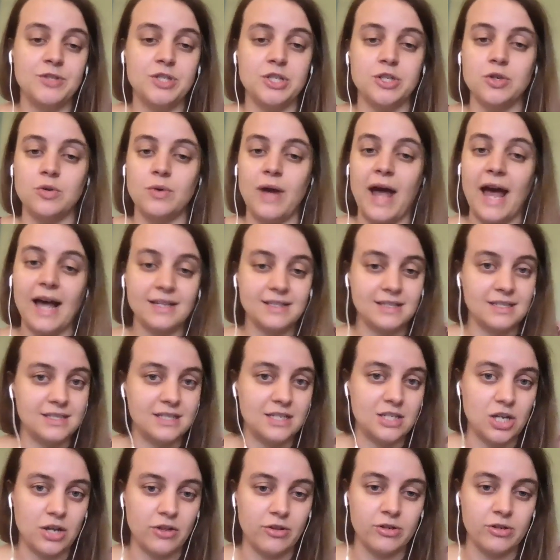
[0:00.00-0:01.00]
to access
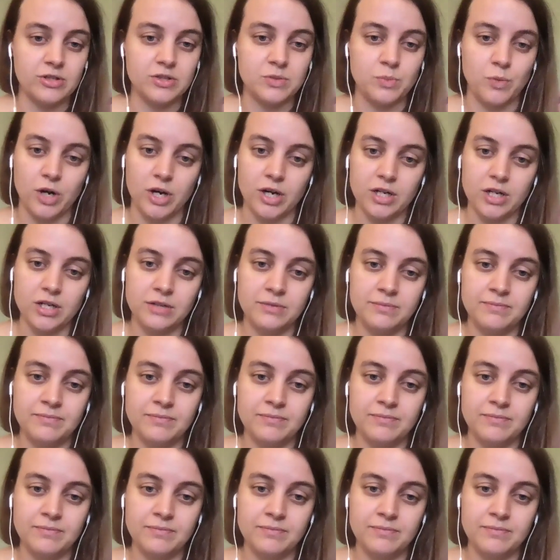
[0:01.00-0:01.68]
each other's work,